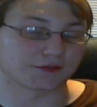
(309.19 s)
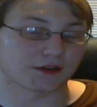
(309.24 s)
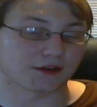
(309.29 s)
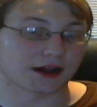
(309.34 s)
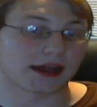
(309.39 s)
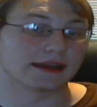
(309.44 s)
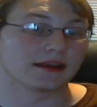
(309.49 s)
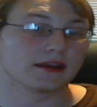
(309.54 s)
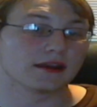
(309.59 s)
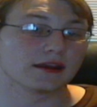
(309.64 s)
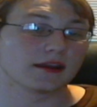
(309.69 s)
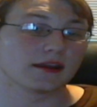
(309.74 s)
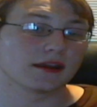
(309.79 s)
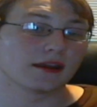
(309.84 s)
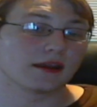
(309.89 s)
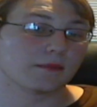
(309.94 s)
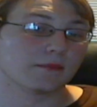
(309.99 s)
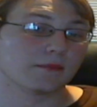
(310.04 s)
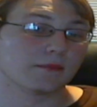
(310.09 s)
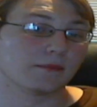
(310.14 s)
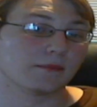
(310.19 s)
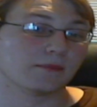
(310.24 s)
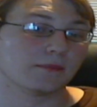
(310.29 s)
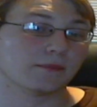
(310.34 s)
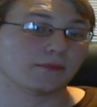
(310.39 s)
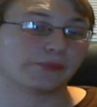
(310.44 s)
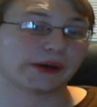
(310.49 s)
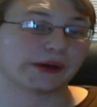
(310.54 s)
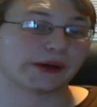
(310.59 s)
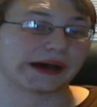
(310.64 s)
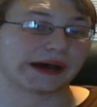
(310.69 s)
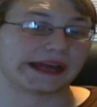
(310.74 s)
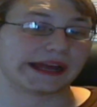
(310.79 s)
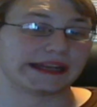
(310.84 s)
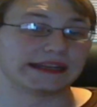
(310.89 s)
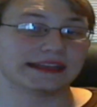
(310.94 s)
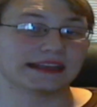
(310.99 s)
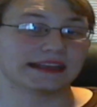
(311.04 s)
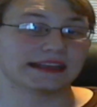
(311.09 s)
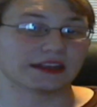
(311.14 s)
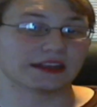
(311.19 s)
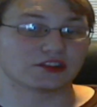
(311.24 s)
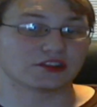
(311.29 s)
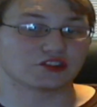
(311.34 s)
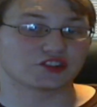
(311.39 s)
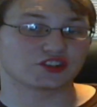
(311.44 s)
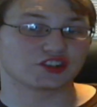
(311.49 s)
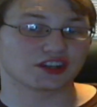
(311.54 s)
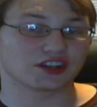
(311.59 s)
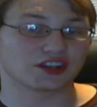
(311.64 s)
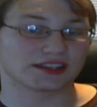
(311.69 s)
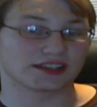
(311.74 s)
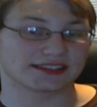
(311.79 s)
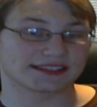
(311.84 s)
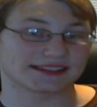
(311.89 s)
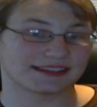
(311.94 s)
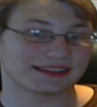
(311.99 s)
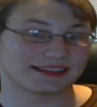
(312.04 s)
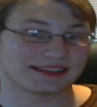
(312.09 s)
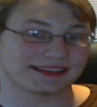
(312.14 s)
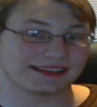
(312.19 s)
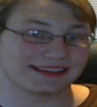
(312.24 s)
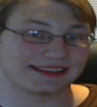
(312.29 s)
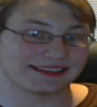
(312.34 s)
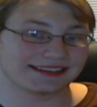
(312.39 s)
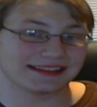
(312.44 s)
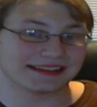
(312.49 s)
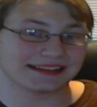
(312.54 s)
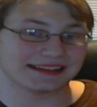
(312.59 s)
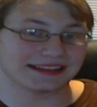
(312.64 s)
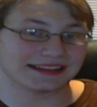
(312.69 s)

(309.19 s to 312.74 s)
that's fine. But it's just,